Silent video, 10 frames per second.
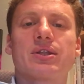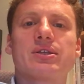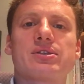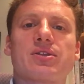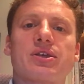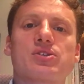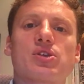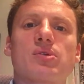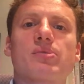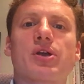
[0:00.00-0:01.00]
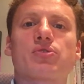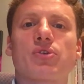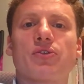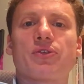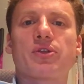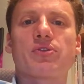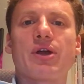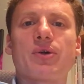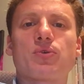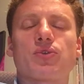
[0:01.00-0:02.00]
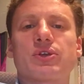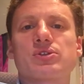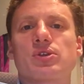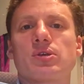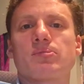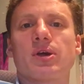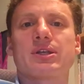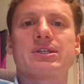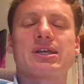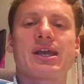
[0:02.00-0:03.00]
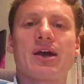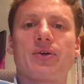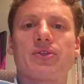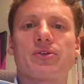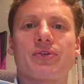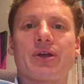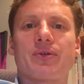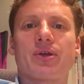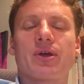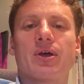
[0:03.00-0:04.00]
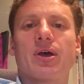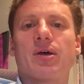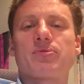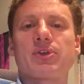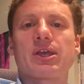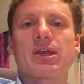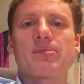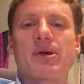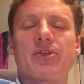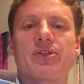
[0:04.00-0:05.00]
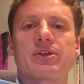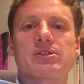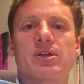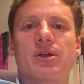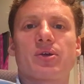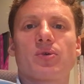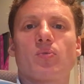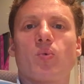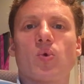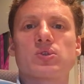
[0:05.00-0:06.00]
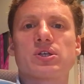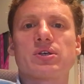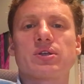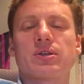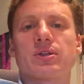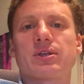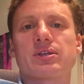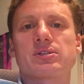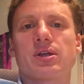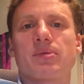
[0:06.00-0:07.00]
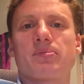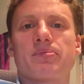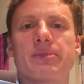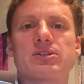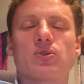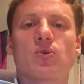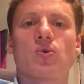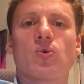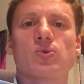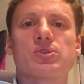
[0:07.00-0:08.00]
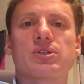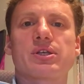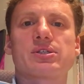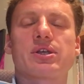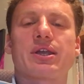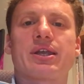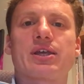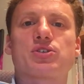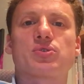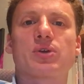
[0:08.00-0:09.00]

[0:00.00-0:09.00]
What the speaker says: These are things that you might grow from the ground or things that you might dig out of the ground. I'm thinking about things like water, things like metal ores, things like natural